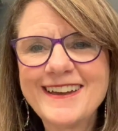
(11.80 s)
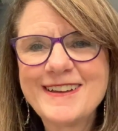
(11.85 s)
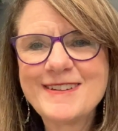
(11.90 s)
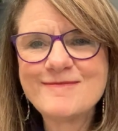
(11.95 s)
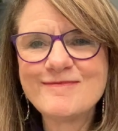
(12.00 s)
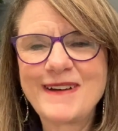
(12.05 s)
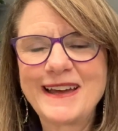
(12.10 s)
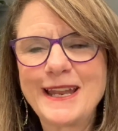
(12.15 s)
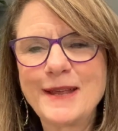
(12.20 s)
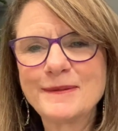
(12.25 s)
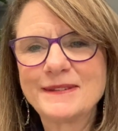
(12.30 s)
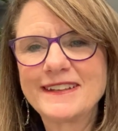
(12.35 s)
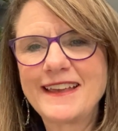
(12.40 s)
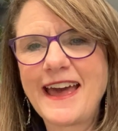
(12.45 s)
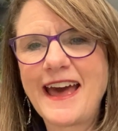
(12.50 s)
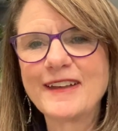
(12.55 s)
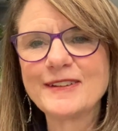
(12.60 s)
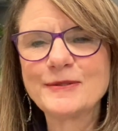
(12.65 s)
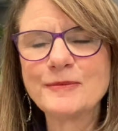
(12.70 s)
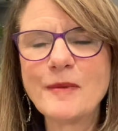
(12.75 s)
My name's
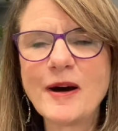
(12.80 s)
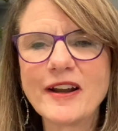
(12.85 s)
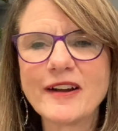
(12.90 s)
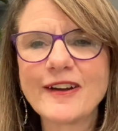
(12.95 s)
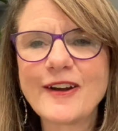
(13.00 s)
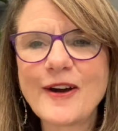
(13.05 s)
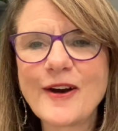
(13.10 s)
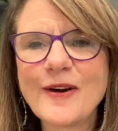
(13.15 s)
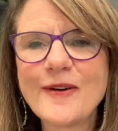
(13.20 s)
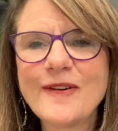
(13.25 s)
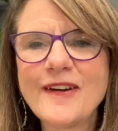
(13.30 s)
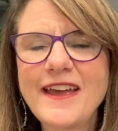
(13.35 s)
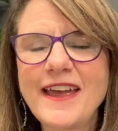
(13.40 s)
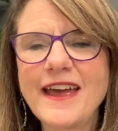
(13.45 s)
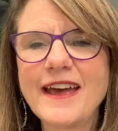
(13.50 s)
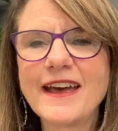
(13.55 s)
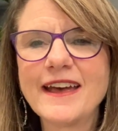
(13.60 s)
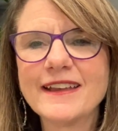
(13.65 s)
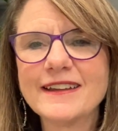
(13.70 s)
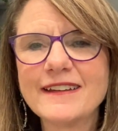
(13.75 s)
Cas Monaco,
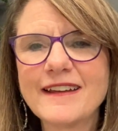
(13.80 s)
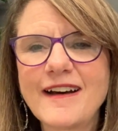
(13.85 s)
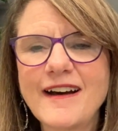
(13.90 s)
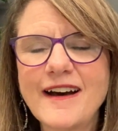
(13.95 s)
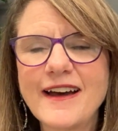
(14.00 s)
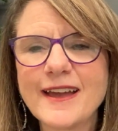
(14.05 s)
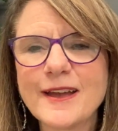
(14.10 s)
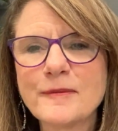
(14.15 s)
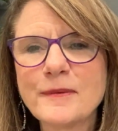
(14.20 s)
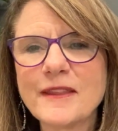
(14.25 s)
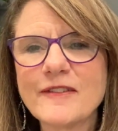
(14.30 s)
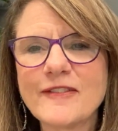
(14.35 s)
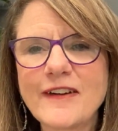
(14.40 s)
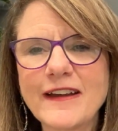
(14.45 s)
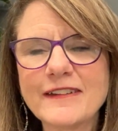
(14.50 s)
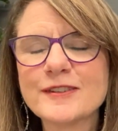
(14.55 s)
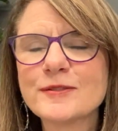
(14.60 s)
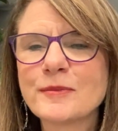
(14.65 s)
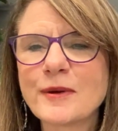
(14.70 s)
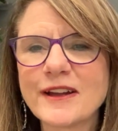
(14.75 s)
and I am the
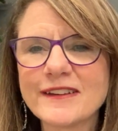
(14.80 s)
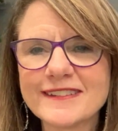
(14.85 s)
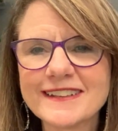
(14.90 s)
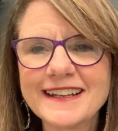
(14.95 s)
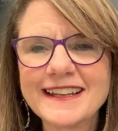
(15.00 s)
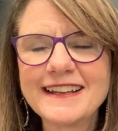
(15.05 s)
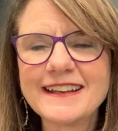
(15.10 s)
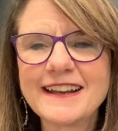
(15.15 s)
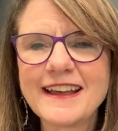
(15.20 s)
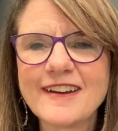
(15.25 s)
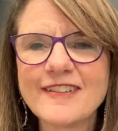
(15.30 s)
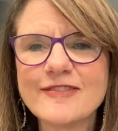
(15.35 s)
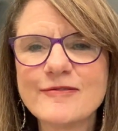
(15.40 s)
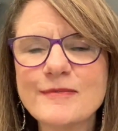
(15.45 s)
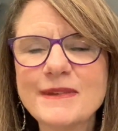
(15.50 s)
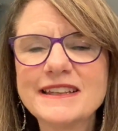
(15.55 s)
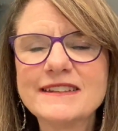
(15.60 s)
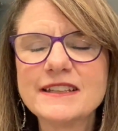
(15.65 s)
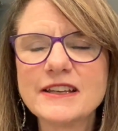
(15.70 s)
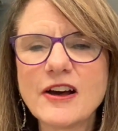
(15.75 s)
Vice President of
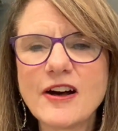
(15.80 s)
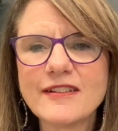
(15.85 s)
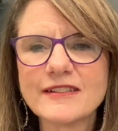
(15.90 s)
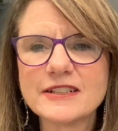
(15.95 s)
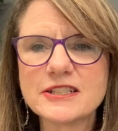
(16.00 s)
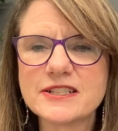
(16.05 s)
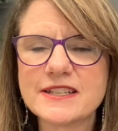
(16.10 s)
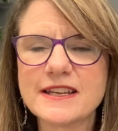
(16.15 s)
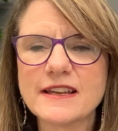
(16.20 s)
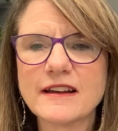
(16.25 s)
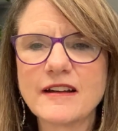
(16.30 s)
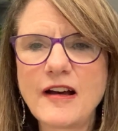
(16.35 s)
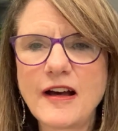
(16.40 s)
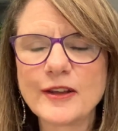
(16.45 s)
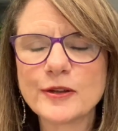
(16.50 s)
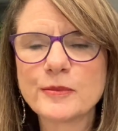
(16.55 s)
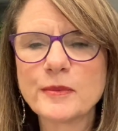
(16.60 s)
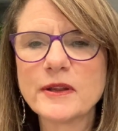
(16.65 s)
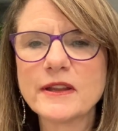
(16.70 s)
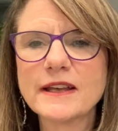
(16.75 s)
Missiology and
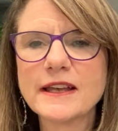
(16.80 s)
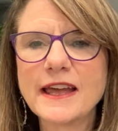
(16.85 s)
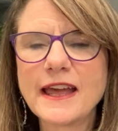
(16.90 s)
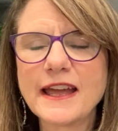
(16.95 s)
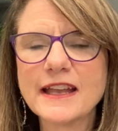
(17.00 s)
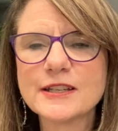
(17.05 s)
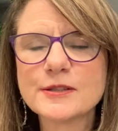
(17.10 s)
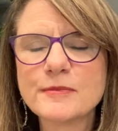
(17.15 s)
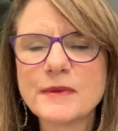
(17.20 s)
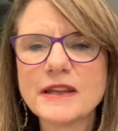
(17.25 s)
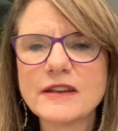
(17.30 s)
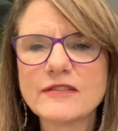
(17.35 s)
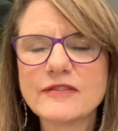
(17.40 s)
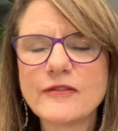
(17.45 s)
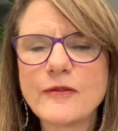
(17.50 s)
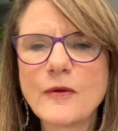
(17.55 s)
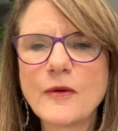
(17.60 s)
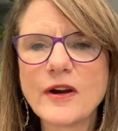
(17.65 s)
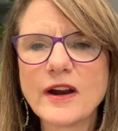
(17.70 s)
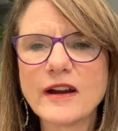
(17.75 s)
Gospel Engagement
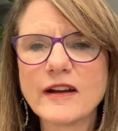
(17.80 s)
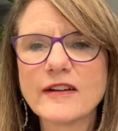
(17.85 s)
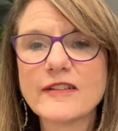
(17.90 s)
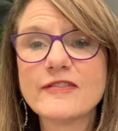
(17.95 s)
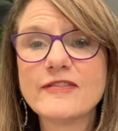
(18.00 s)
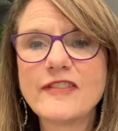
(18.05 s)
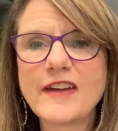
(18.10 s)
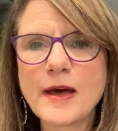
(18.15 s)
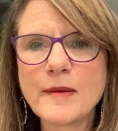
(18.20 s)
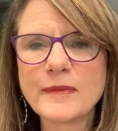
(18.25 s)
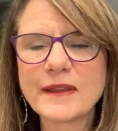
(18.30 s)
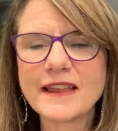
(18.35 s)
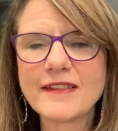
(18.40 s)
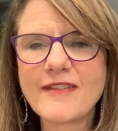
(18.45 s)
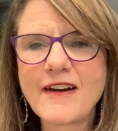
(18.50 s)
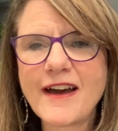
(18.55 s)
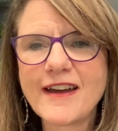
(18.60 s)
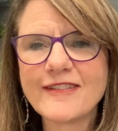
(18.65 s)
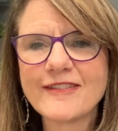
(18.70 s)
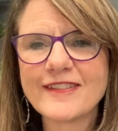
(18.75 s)
for Family
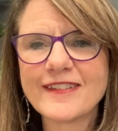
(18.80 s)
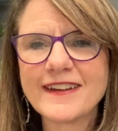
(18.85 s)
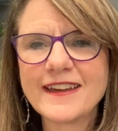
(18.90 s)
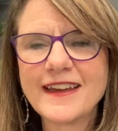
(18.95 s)
Life.